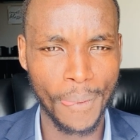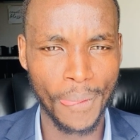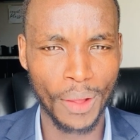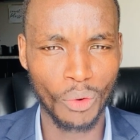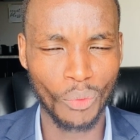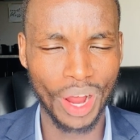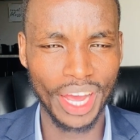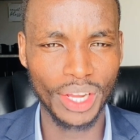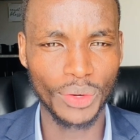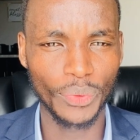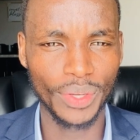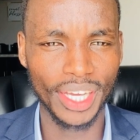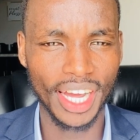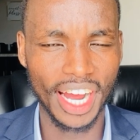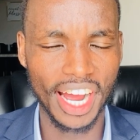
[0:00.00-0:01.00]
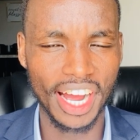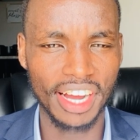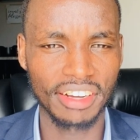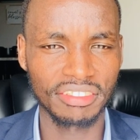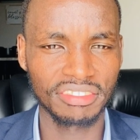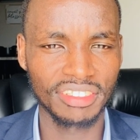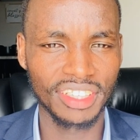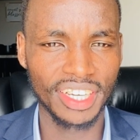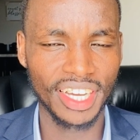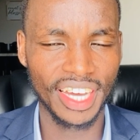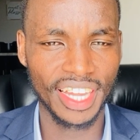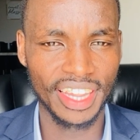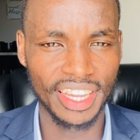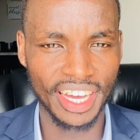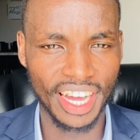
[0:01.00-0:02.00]
why do we have
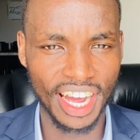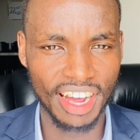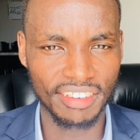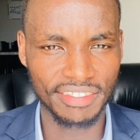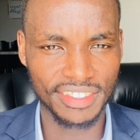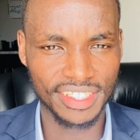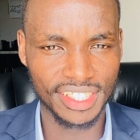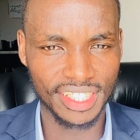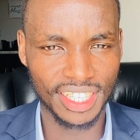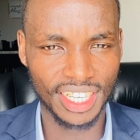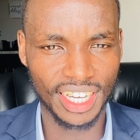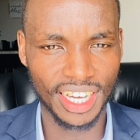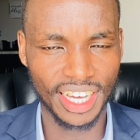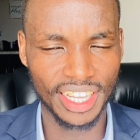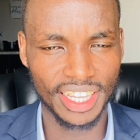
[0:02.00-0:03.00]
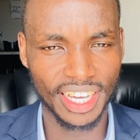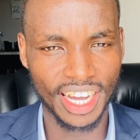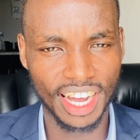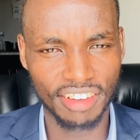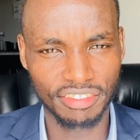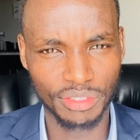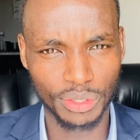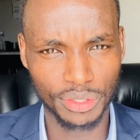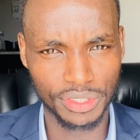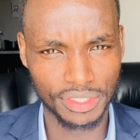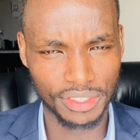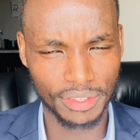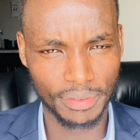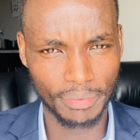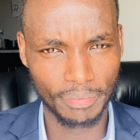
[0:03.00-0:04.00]
the haves and the have-nots?
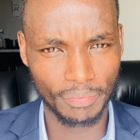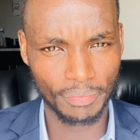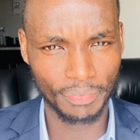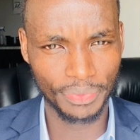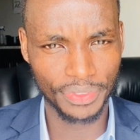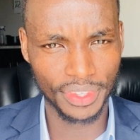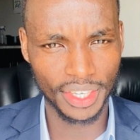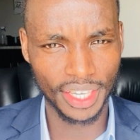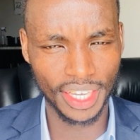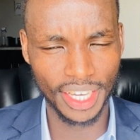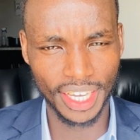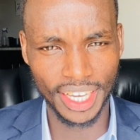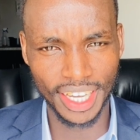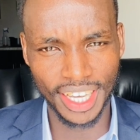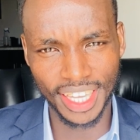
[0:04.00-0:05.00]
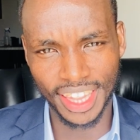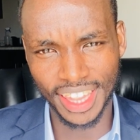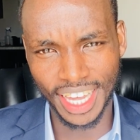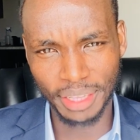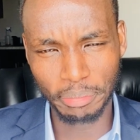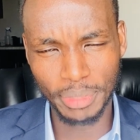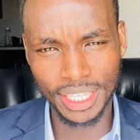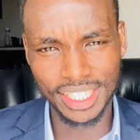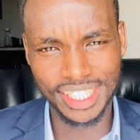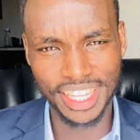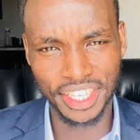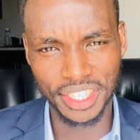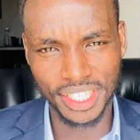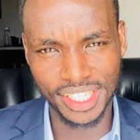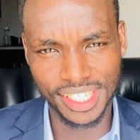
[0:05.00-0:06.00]
That means
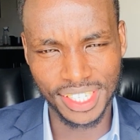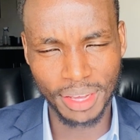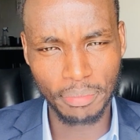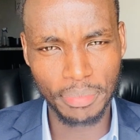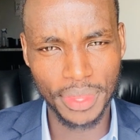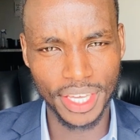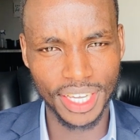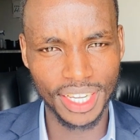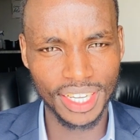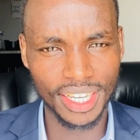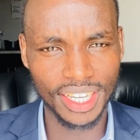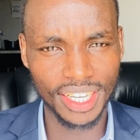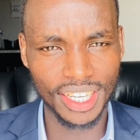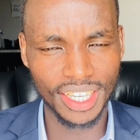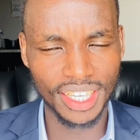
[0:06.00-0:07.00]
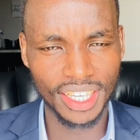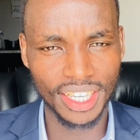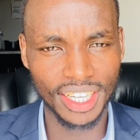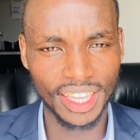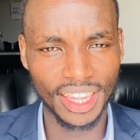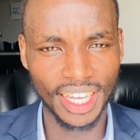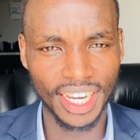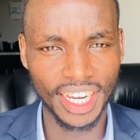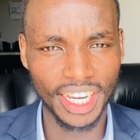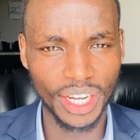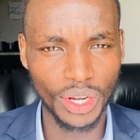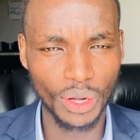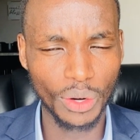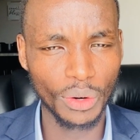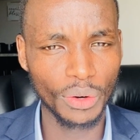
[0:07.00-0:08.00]
there is something that they
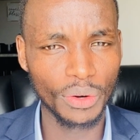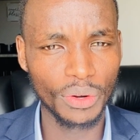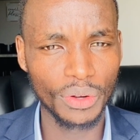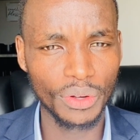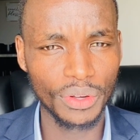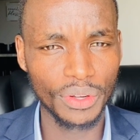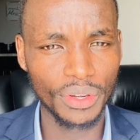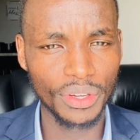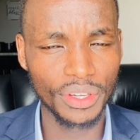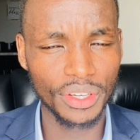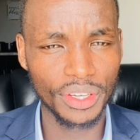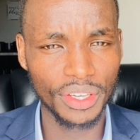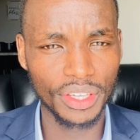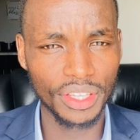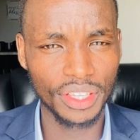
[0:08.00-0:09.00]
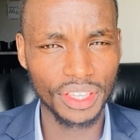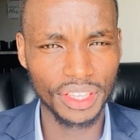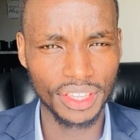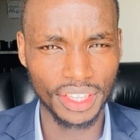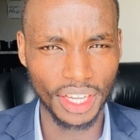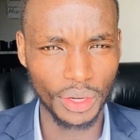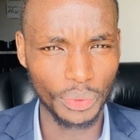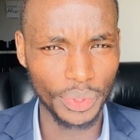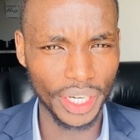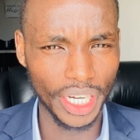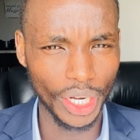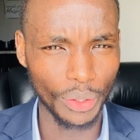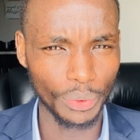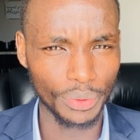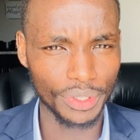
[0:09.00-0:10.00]
know that we
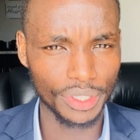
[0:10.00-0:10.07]
don't.